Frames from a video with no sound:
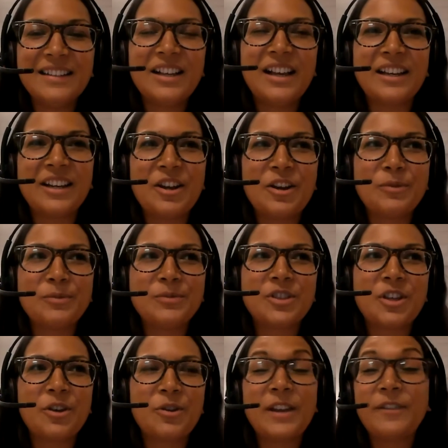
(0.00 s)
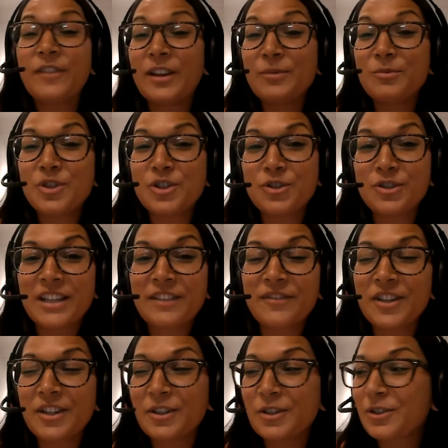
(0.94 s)
I know. So if anybody does
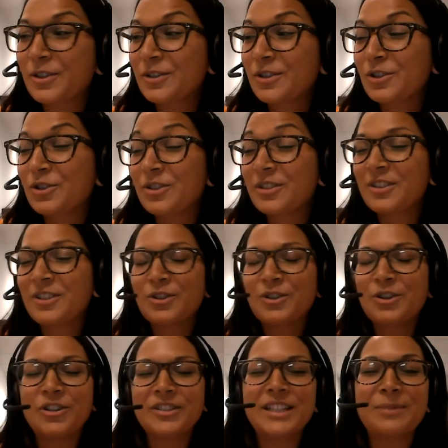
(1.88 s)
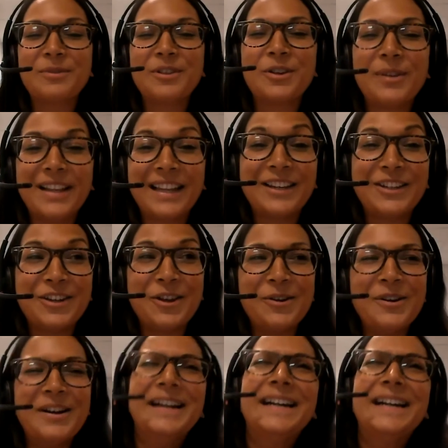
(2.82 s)
ever contact me, though, I'll let you know.